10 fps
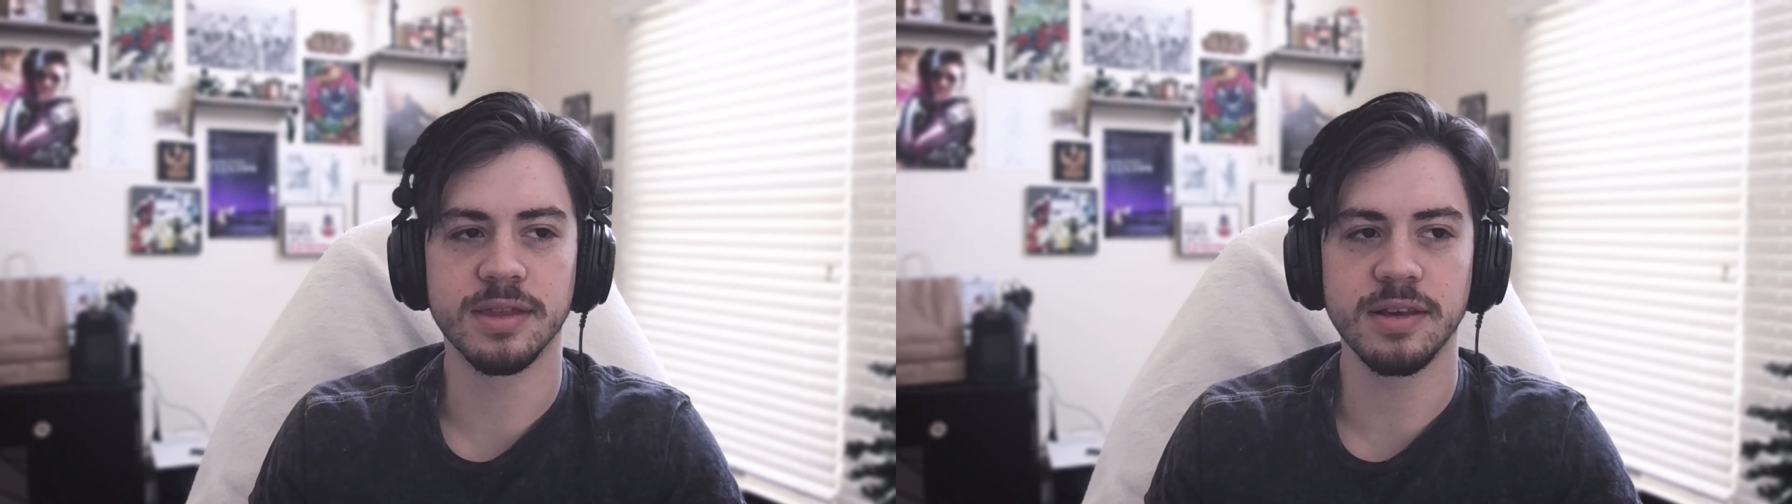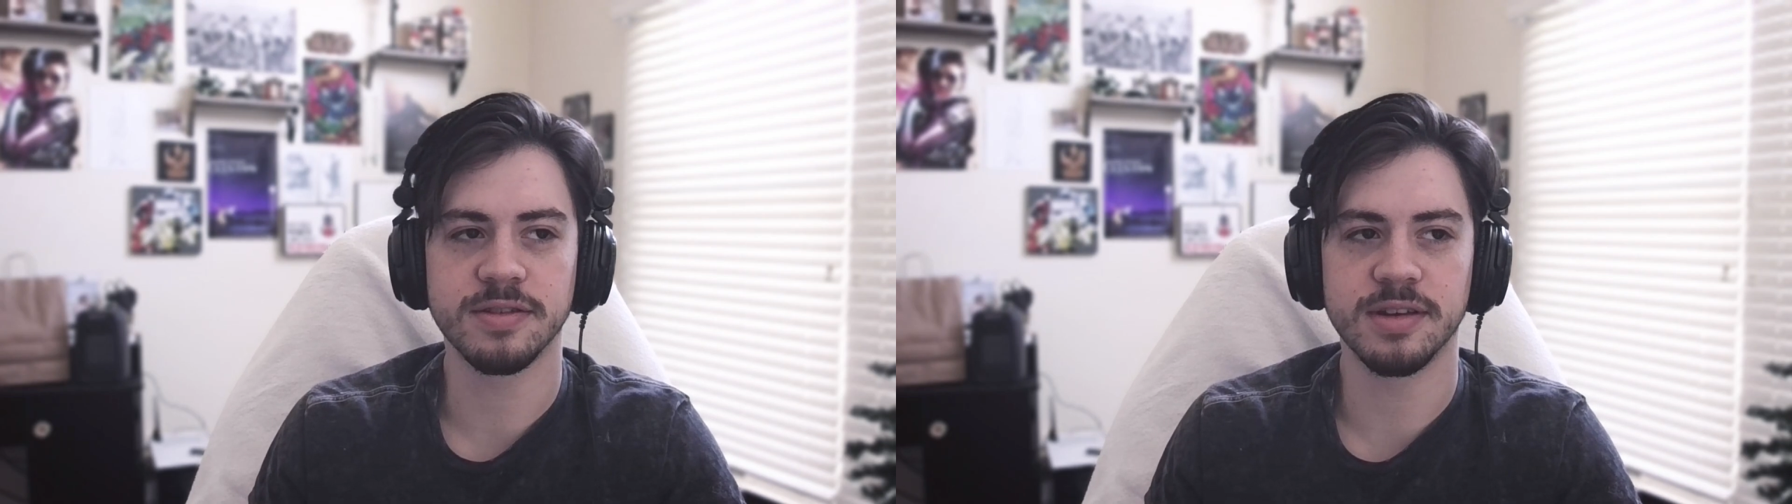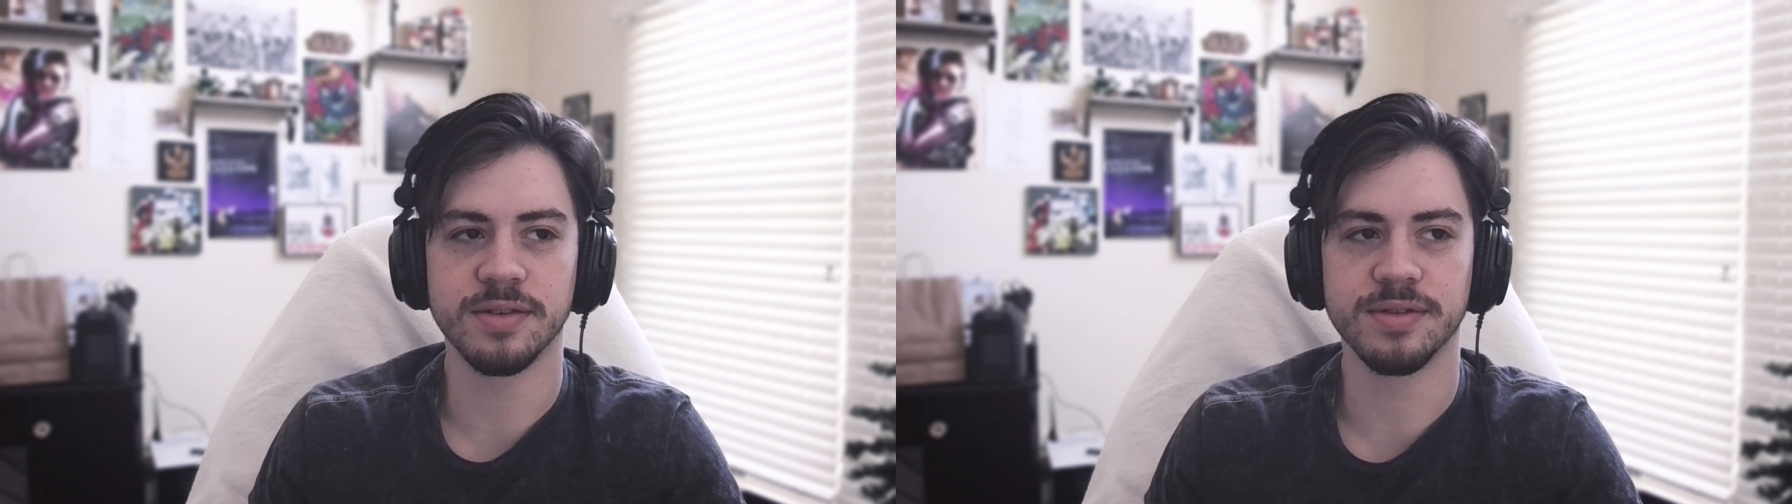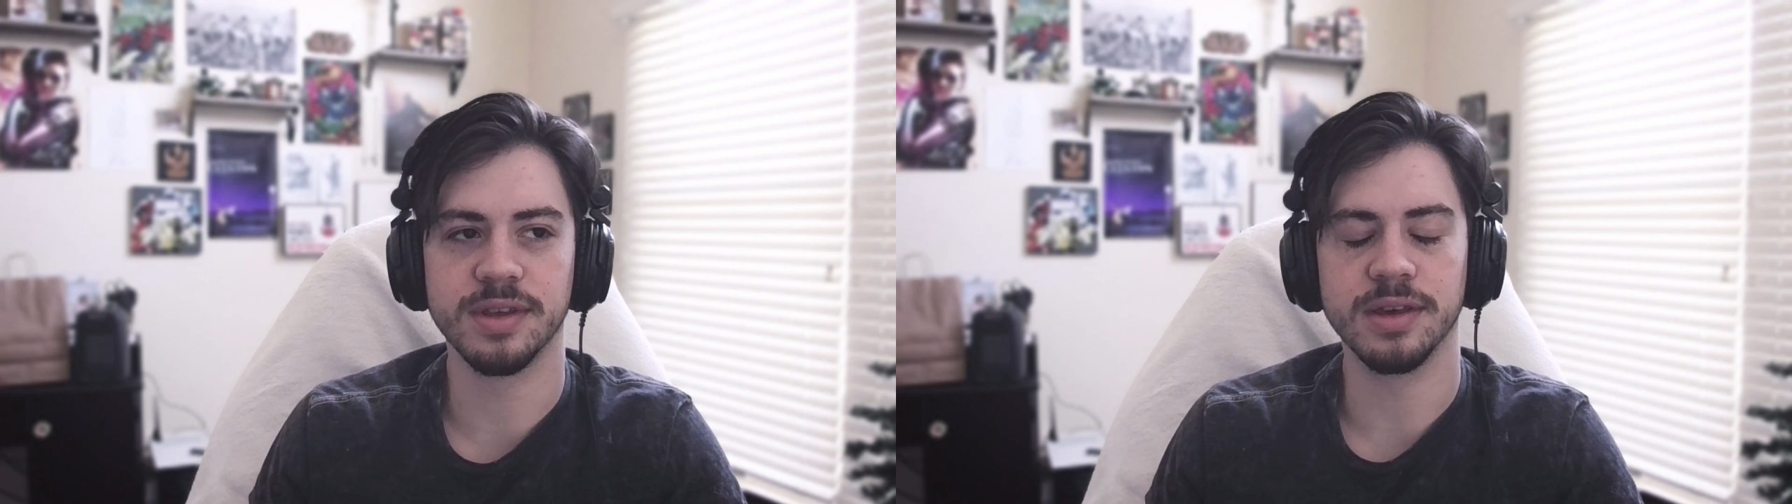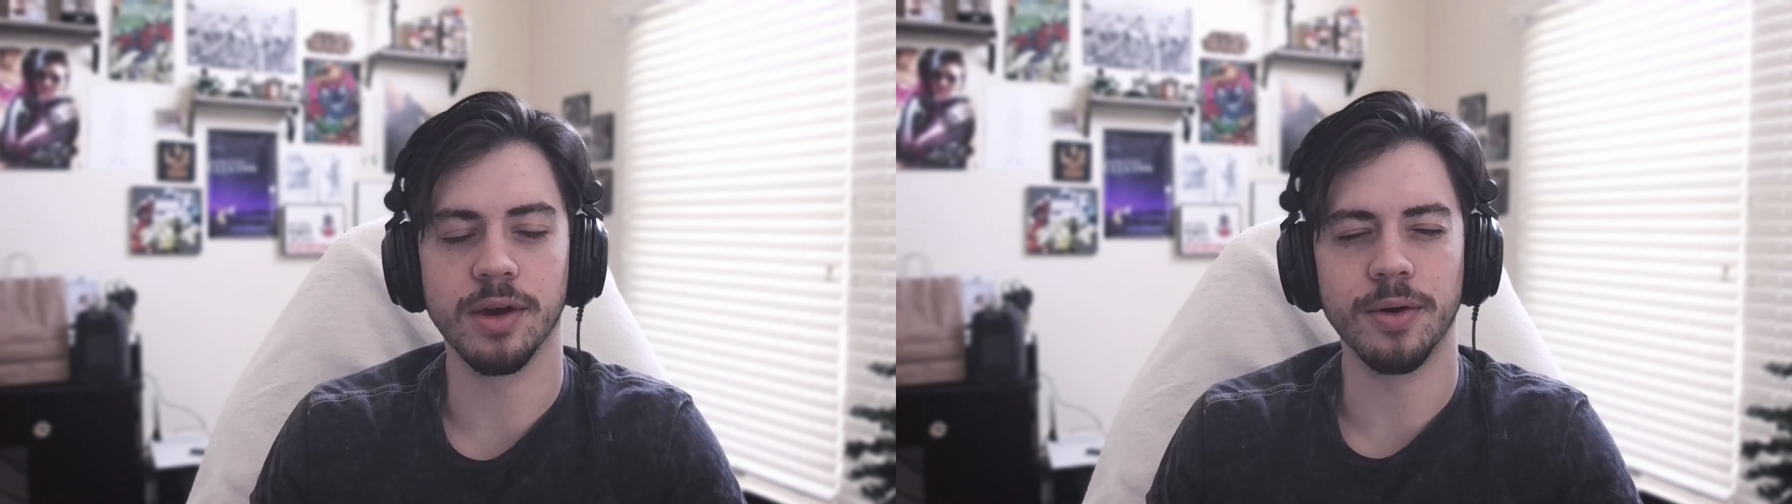things didn't
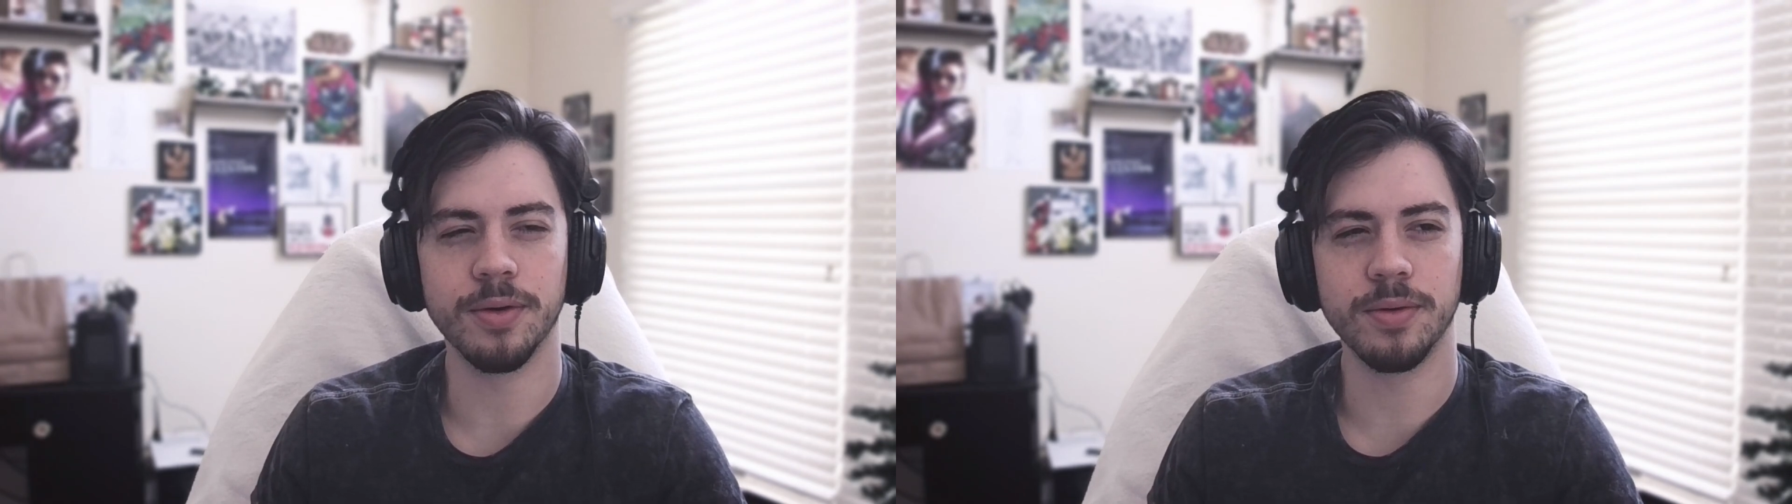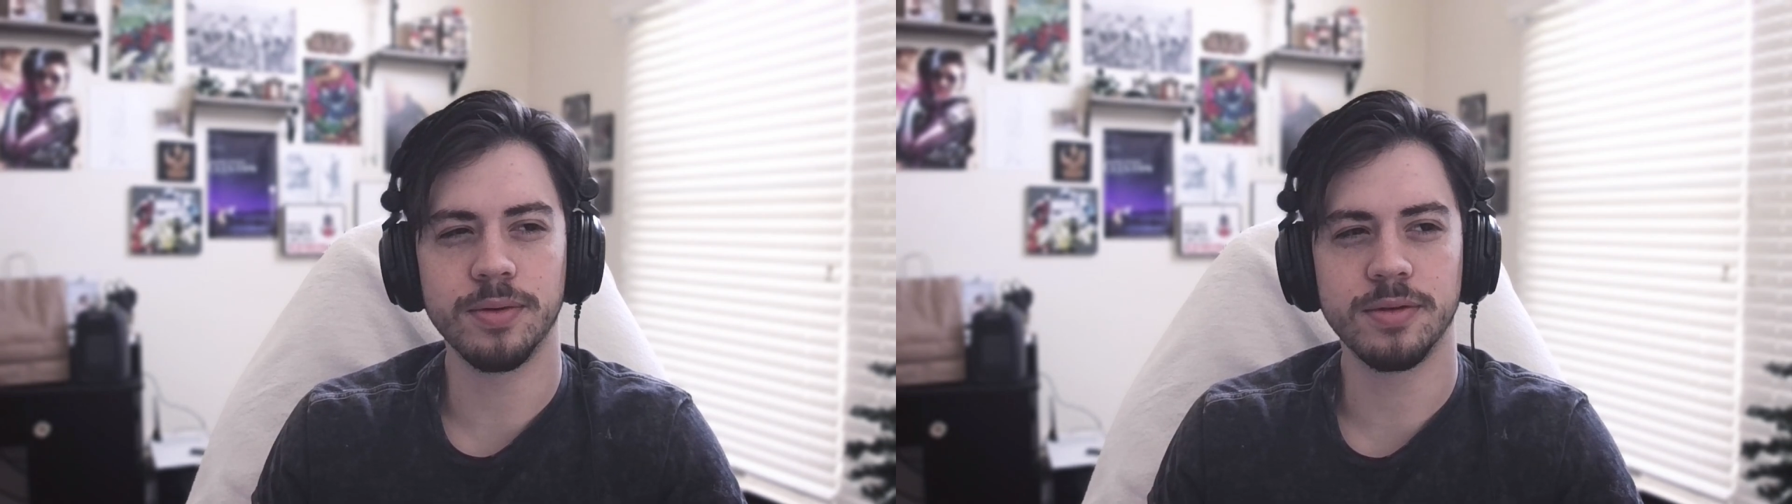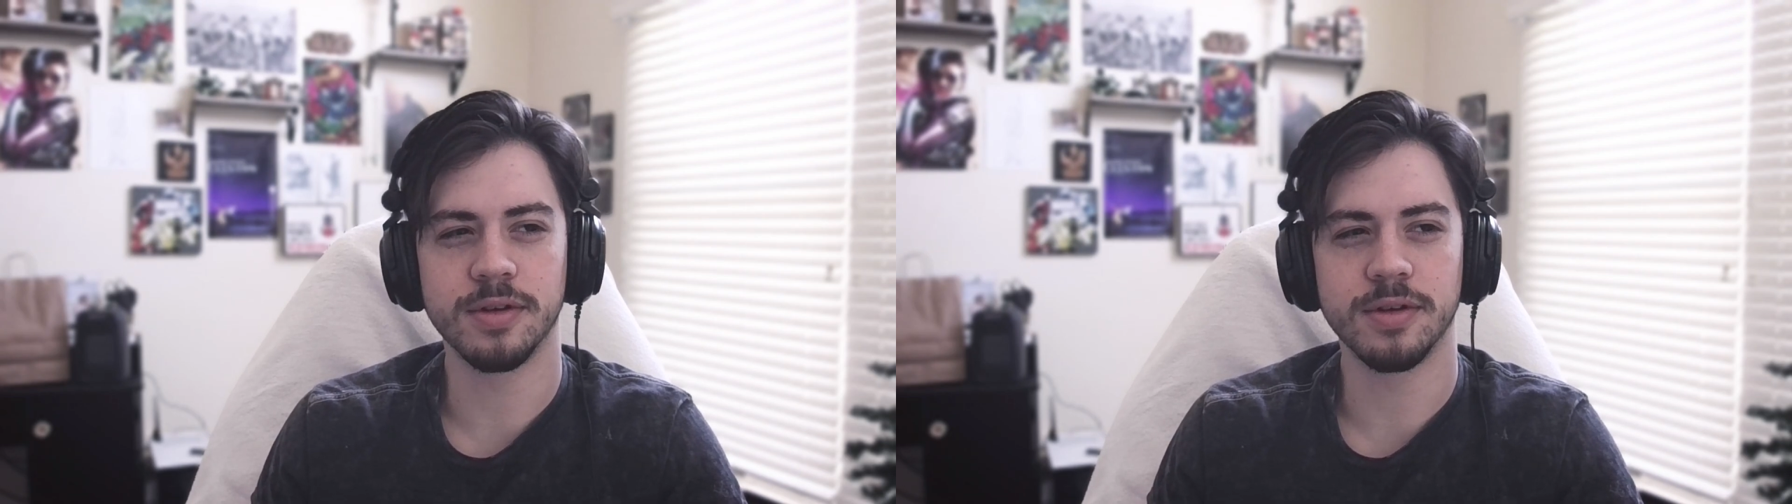really go